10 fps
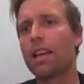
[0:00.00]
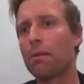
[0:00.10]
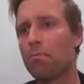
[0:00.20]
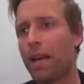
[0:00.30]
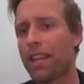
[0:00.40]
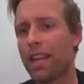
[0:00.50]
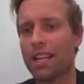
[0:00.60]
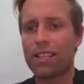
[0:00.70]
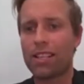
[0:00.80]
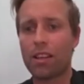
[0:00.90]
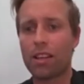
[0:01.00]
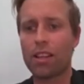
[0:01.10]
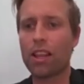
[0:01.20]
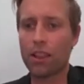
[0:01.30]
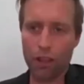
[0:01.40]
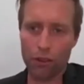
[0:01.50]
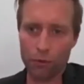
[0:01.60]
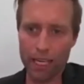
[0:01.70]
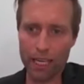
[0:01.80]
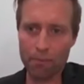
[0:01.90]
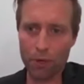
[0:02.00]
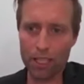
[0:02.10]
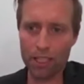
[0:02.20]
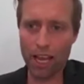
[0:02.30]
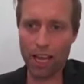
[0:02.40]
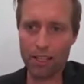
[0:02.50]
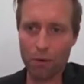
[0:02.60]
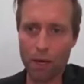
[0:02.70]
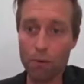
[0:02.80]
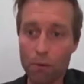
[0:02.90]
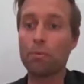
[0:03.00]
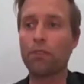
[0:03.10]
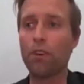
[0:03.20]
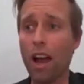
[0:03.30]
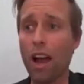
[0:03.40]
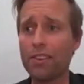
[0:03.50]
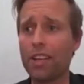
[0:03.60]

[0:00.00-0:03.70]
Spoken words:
Compare that to the 3D point cloud that we would provide.